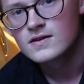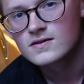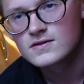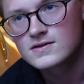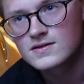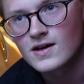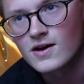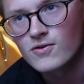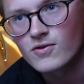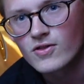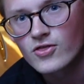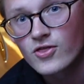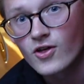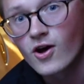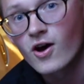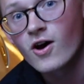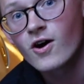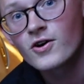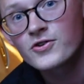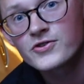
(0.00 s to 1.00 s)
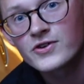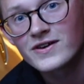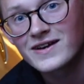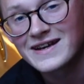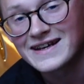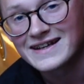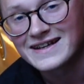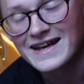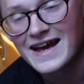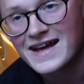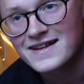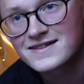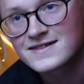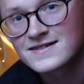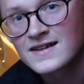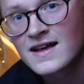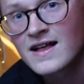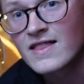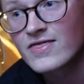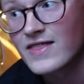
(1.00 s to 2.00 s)
So the hotter it
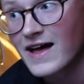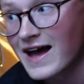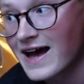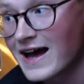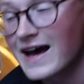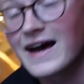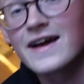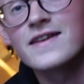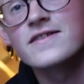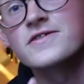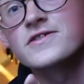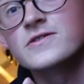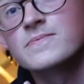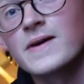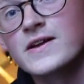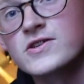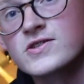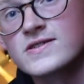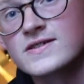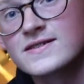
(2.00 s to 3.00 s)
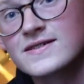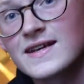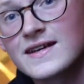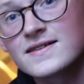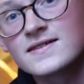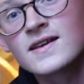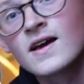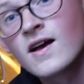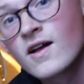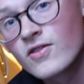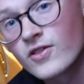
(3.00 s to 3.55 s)
gets, the higher the suspension sits,